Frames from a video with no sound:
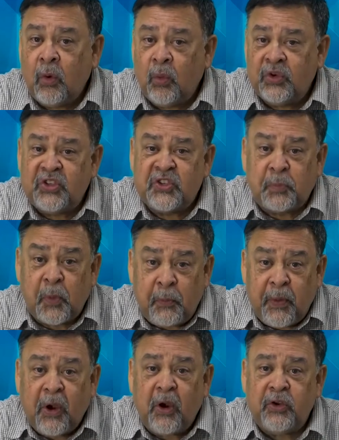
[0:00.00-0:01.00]
which has
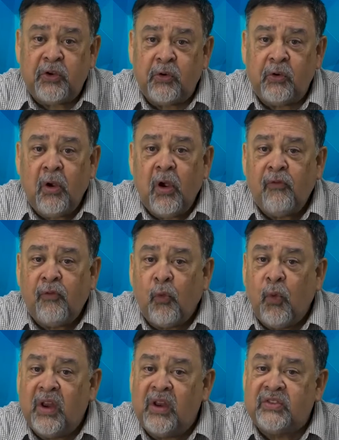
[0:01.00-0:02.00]
prepared you for
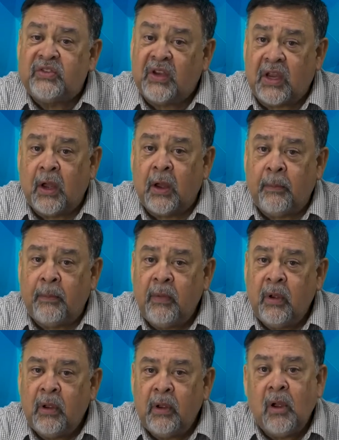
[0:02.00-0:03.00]
what is to come,
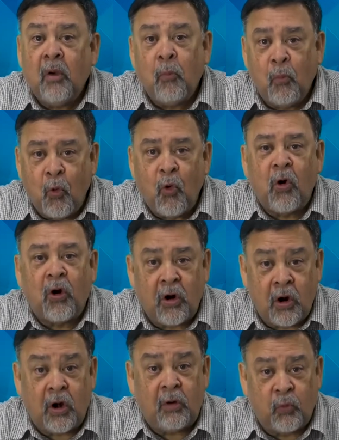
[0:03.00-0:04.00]
more
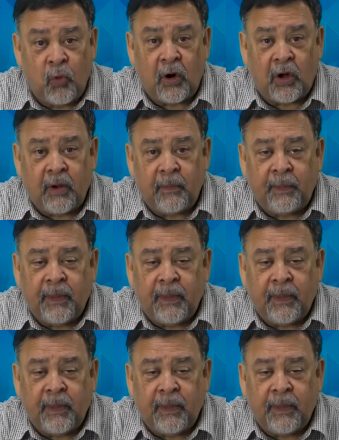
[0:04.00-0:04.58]
hard work.